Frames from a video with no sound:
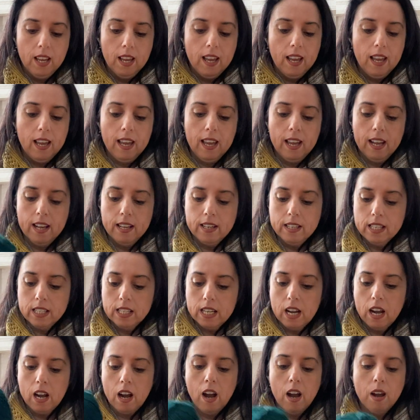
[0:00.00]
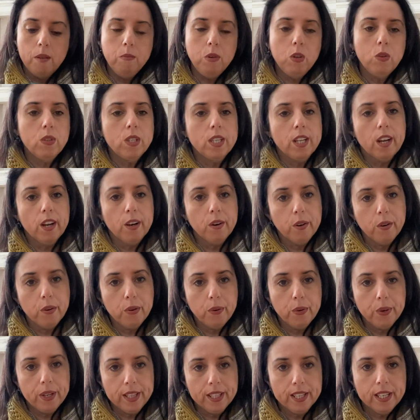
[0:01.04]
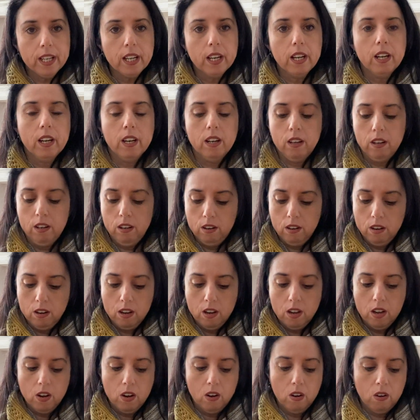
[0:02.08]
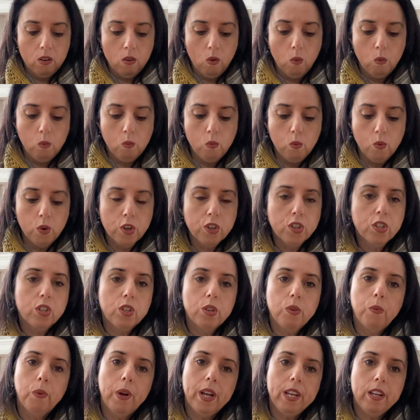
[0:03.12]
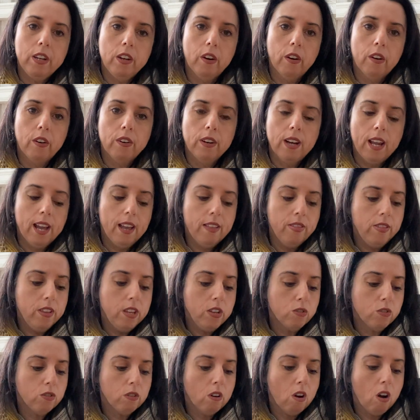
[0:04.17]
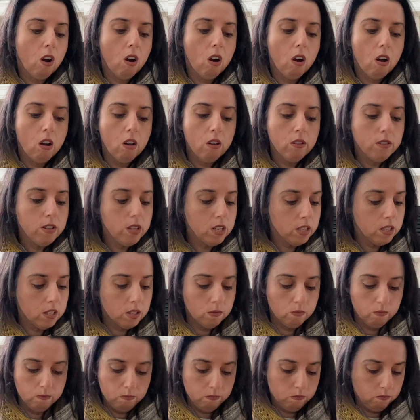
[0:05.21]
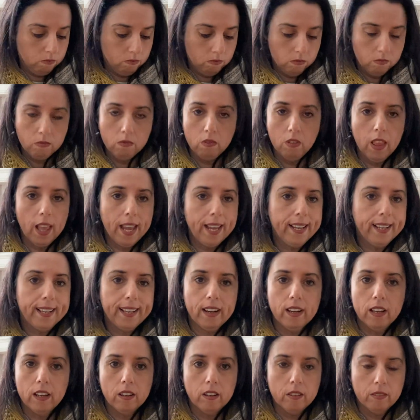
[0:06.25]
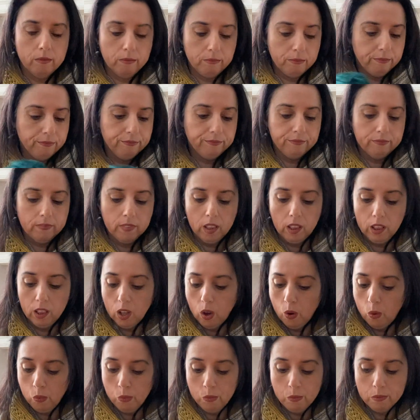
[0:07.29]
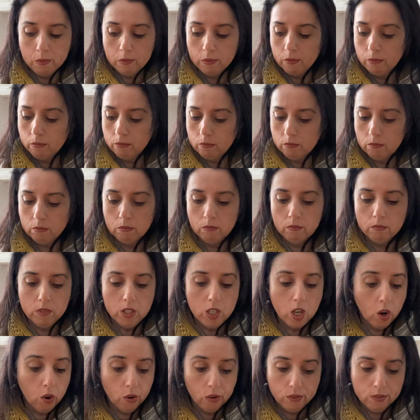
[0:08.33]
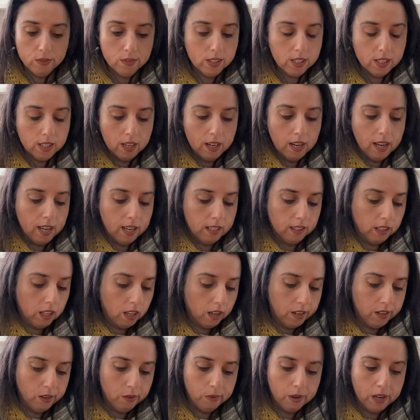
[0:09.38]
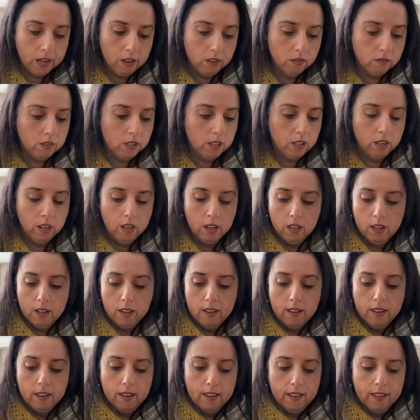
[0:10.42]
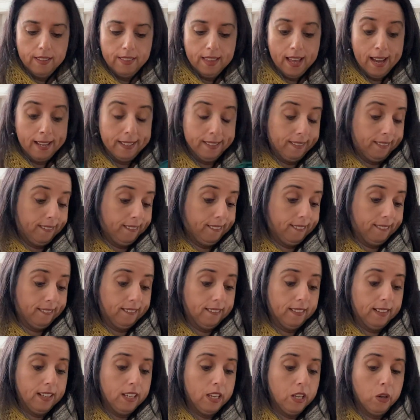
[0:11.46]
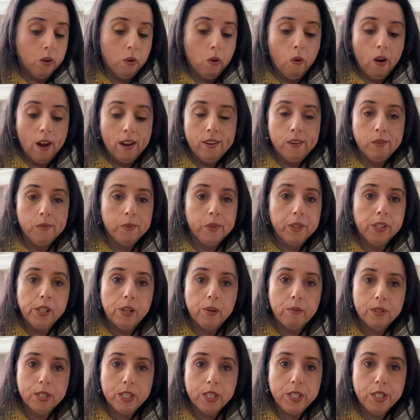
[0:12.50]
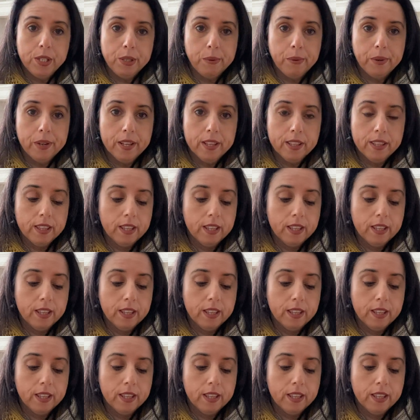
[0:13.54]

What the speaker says: And I'm using acrylic worsted weight yarn. And these are all these like lone yarns that I had lying around that, you know, I didn't really know what to do with.